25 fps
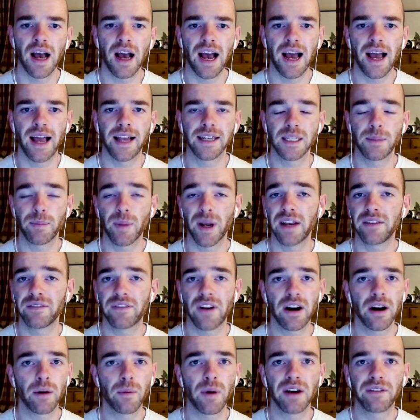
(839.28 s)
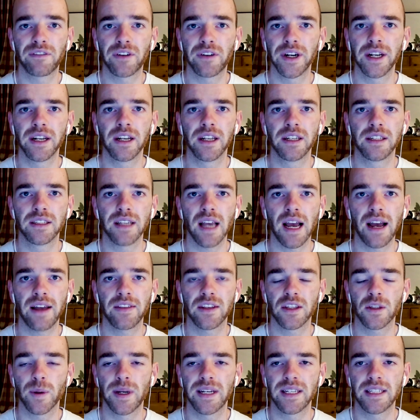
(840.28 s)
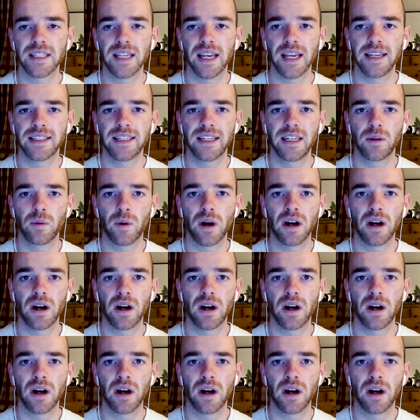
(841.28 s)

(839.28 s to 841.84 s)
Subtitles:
And he played very well for England at the 2018